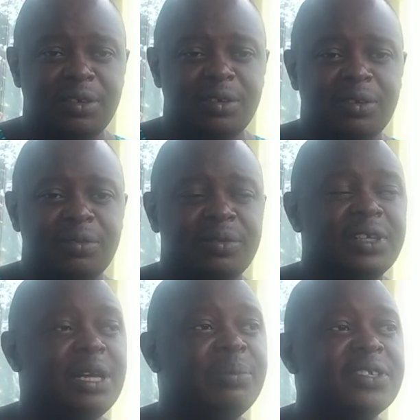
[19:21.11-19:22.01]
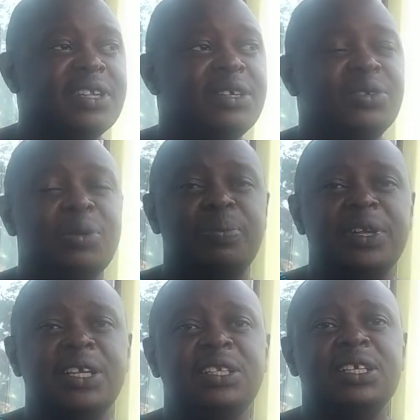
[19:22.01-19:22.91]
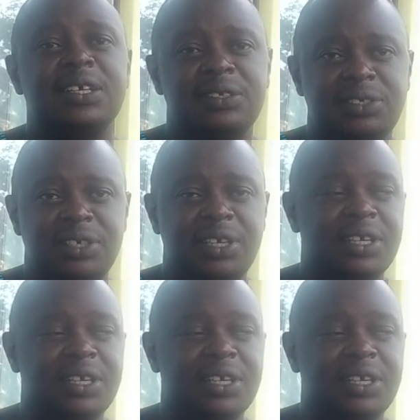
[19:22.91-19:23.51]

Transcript: or lumbar sacral plain X-ray.